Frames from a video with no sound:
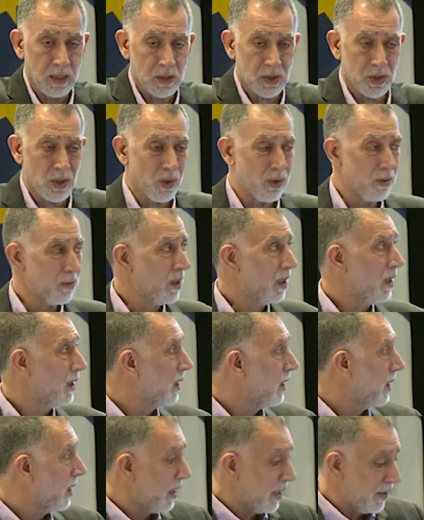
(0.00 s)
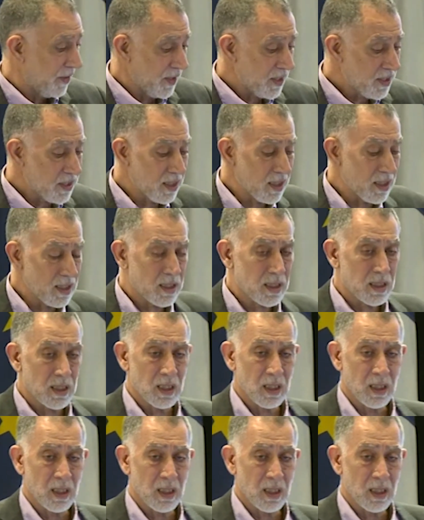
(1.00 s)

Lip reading: So this is